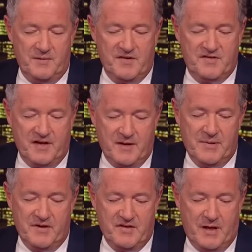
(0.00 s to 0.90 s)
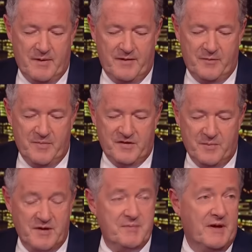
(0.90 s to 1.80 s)
to just take a bit of time out from this
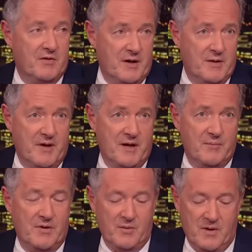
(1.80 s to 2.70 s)
debate it's been a great debate by